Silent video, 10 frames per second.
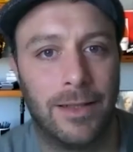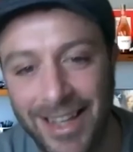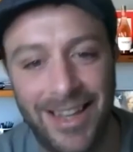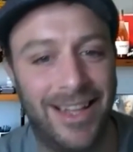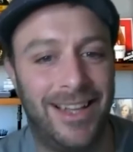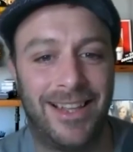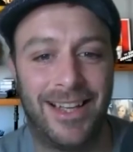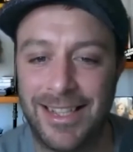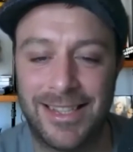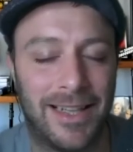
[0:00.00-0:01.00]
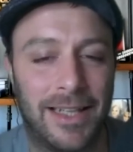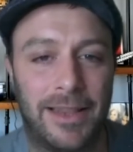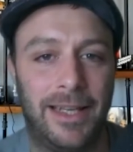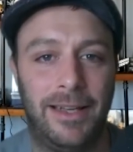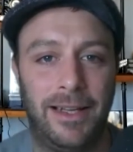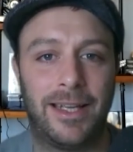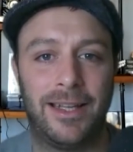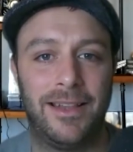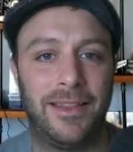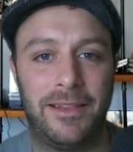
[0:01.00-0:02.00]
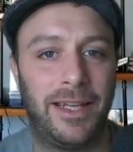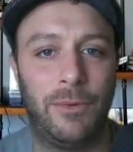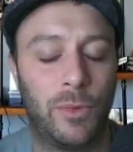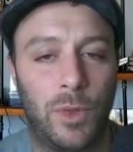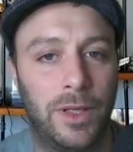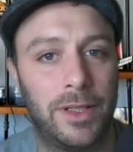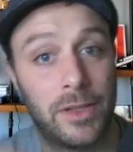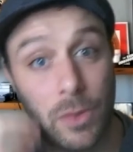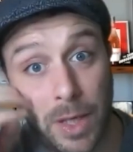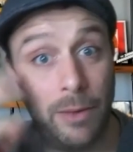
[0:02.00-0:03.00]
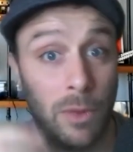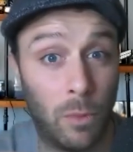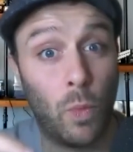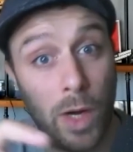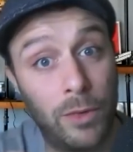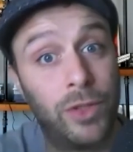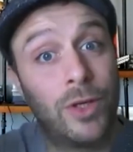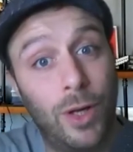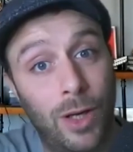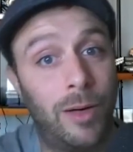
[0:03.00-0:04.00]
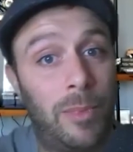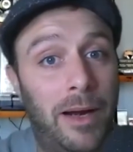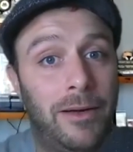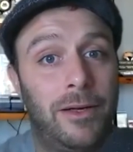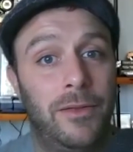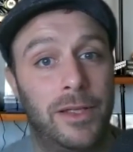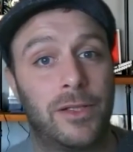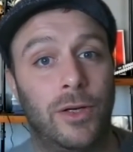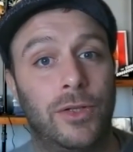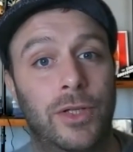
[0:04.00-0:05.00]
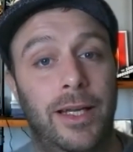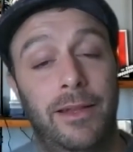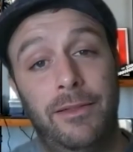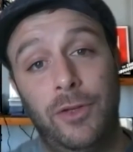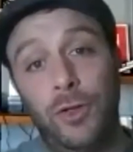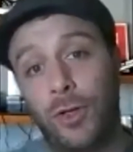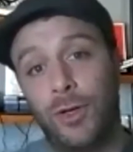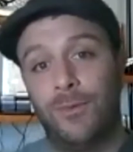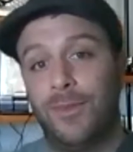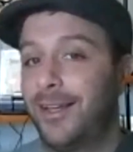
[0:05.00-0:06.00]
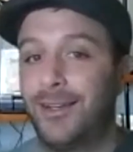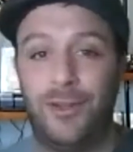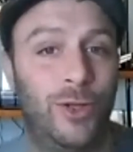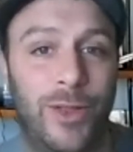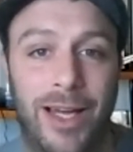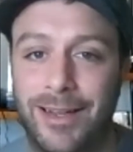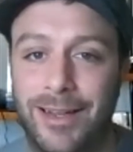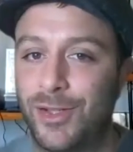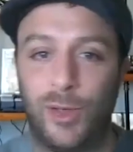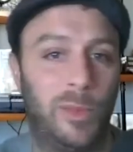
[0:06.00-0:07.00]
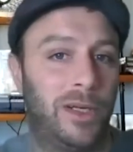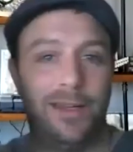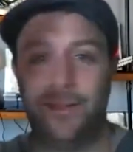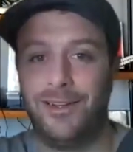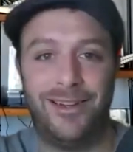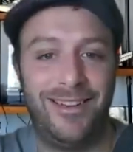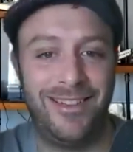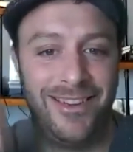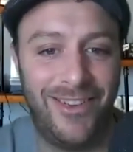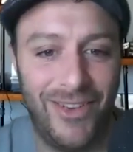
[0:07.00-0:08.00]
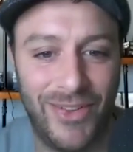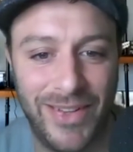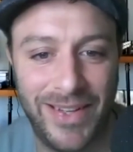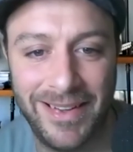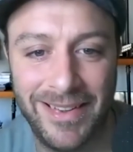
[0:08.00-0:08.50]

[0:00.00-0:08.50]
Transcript: the, the last thing that they like that they would want is okay well why don't you call our partner in this country and mm. then you can like you do that to somebody and they're they're out of there